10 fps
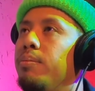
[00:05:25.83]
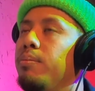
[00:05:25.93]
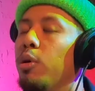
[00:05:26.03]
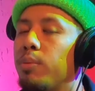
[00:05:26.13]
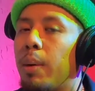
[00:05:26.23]

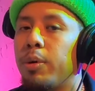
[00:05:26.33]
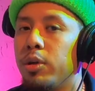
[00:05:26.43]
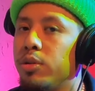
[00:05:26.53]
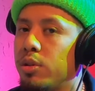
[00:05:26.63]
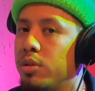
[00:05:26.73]
both my
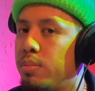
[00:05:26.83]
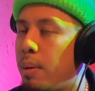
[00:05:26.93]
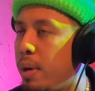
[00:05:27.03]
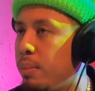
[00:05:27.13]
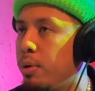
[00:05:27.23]
producers, my
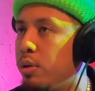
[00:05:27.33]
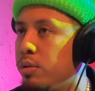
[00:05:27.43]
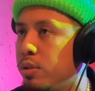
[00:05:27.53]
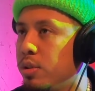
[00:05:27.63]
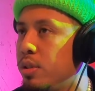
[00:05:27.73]
main
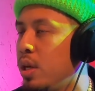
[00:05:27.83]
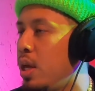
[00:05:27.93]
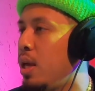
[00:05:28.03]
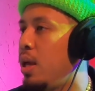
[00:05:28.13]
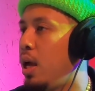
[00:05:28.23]
producers,
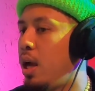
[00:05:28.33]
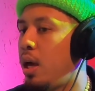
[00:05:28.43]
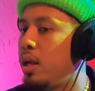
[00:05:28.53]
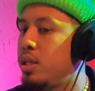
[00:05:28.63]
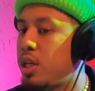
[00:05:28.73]

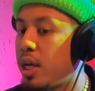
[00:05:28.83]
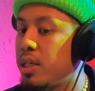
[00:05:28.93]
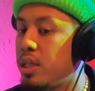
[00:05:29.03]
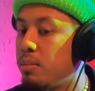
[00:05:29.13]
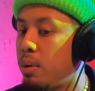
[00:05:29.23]

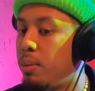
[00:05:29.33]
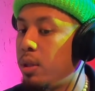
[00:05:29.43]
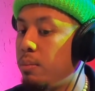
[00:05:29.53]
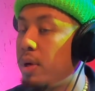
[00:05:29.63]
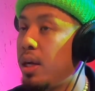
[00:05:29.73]
Chase and my
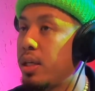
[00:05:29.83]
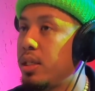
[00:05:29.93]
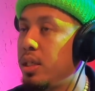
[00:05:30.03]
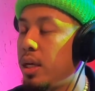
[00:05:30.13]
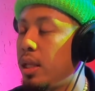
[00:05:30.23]
brother
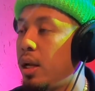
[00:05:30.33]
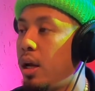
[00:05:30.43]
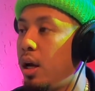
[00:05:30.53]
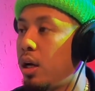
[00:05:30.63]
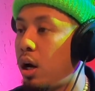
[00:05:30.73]
Mix, and then
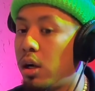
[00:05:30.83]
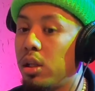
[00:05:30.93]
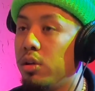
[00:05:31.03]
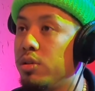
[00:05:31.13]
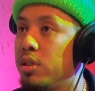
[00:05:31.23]

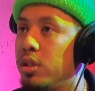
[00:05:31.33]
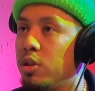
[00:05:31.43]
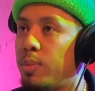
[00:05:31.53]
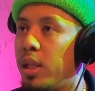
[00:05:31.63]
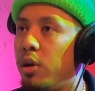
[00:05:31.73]
Carlos
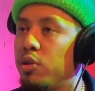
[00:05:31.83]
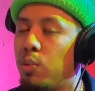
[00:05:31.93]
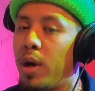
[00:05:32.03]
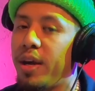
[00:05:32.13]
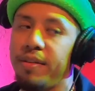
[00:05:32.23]
goes by Los
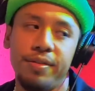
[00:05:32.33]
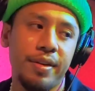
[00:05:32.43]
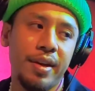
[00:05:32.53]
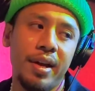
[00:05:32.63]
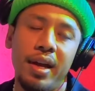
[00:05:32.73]
Wave.
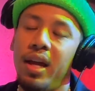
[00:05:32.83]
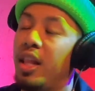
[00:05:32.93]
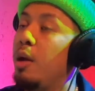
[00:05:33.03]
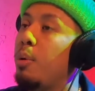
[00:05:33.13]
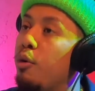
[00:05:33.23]
Yeah.
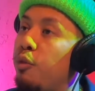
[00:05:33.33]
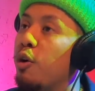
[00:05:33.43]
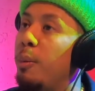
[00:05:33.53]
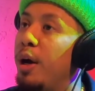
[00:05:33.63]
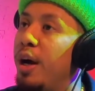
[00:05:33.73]
We all
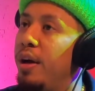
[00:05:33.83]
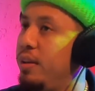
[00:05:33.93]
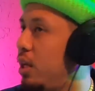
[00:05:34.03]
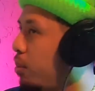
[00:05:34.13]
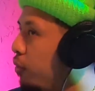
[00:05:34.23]

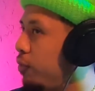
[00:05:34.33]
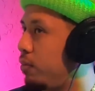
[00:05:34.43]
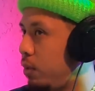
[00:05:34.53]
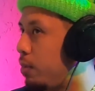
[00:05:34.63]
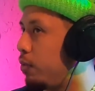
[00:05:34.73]

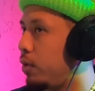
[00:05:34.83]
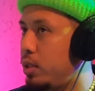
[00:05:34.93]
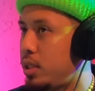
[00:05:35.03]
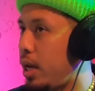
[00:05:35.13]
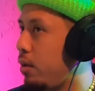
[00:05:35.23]
went
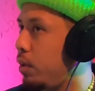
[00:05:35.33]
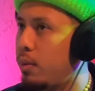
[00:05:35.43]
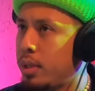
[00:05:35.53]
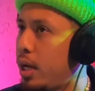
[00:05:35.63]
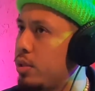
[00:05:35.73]

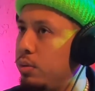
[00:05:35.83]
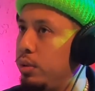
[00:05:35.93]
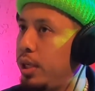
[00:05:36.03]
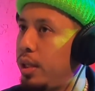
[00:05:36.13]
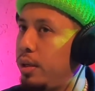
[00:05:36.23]
to high school
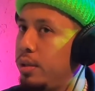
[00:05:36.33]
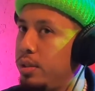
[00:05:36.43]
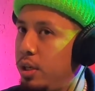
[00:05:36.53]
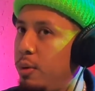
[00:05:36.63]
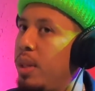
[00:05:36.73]
together. Mm-hmm.
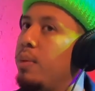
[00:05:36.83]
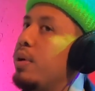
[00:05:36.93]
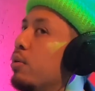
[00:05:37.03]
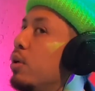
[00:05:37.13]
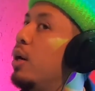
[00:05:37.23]
So you know what I mean? Like we
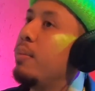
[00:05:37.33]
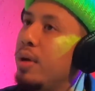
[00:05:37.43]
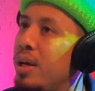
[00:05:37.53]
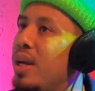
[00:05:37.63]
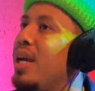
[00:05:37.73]
grew up
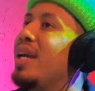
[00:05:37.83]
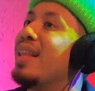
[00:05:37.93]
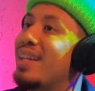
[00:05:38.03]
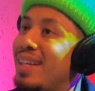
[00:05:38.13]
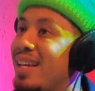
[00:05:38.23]
in
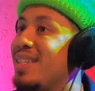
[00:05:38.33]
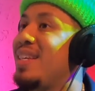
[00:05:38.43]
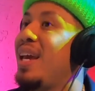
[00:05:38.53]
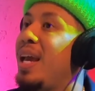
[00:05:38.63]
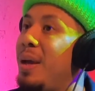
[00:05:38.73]
like that
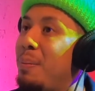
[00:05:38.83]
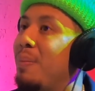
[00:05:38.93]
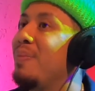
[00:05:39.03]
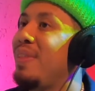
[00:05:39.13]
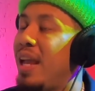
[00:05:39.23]

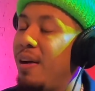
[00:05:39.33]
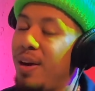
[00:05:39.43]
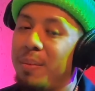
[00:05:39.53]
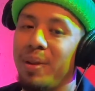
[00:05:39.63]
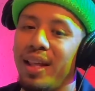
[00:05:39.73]
same
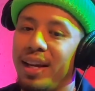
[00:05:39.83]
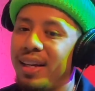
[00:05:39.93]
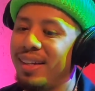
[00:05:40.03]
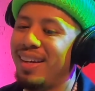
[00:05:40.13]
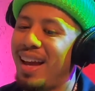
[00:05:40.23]
area, but like
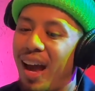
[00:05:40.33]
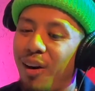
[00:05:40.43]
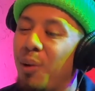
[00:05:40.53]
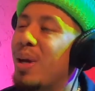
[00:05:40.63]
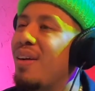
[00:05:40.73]
I
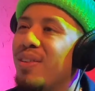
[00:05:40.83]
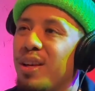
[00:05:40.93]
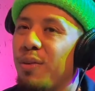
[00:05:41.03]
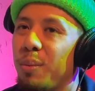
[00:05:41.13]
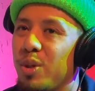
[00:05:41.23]
don't know, we have a
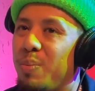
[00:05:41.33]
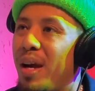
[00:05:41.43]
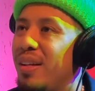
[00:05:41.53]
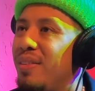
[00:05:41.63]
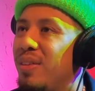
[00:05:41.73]
different
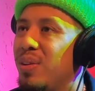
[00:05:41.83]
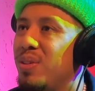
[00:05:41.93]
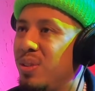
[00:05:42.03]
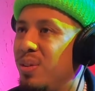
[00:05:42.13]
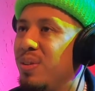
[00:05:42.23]
perspective though
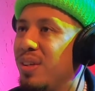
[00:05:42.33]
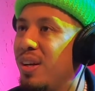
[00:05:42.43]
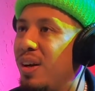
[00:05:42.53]
too. You know?